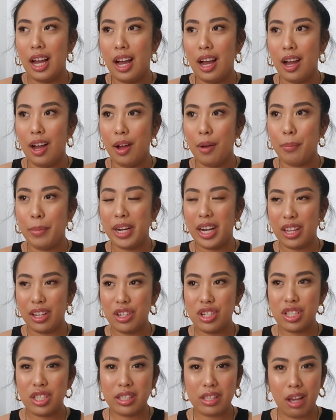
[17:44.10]
And I
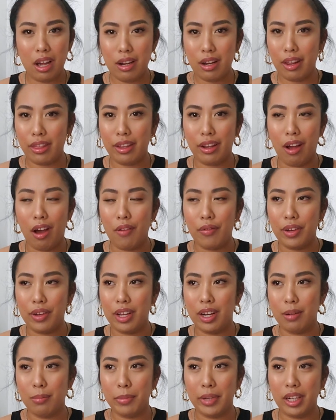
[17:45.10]
just thought nothing of
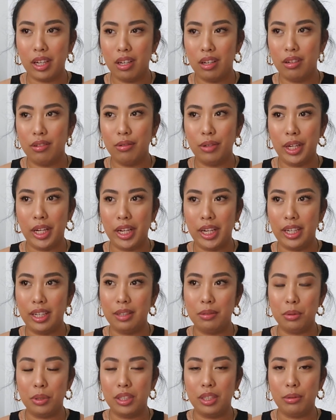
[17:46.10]
it. I'm like, oh,
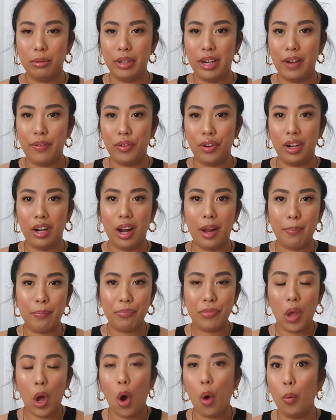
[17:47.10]
okay, well, whatever. I'm
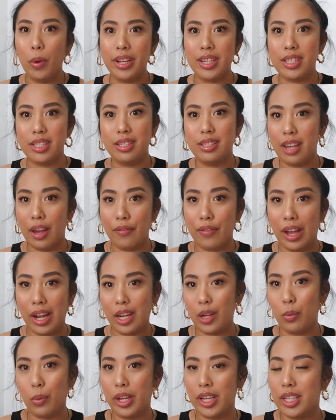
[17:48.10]
always deaf
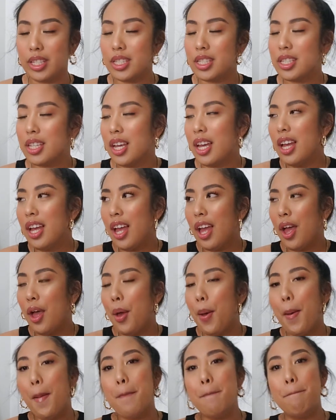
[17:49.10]
anyways.
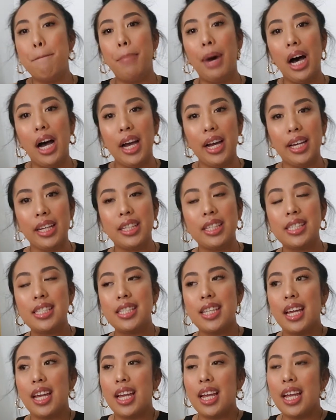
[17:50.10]
But
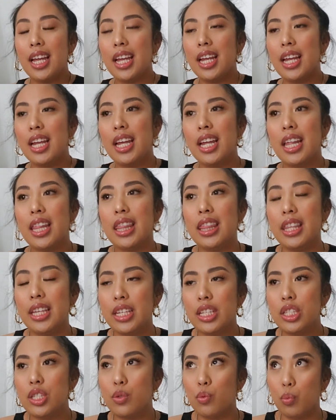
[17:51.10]

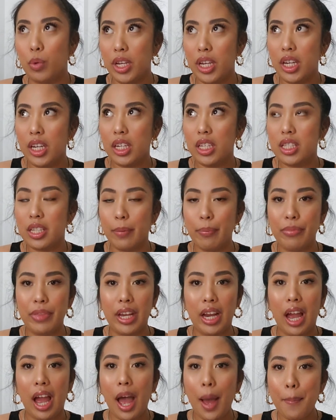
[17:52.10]
this week something
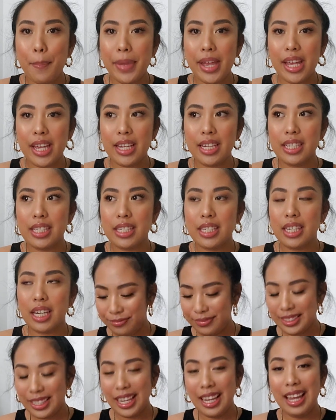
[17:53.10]
happened.
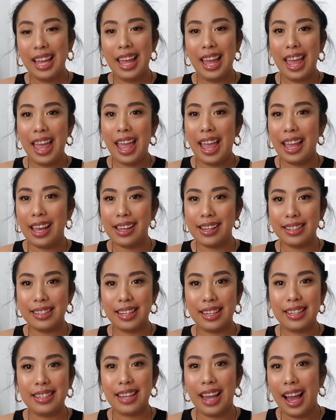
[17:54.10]
And
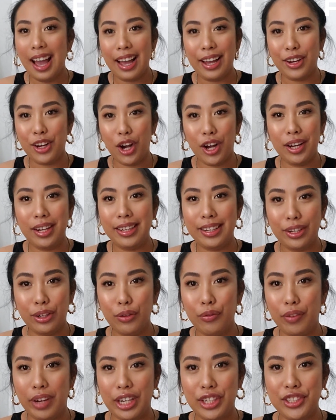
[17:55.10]
yeah, I got an ear
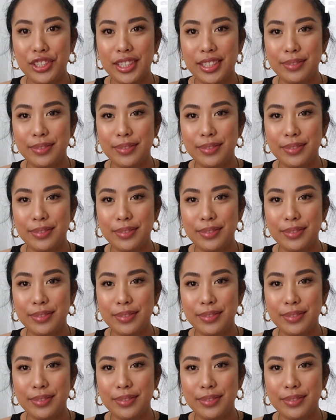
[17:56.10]
infection.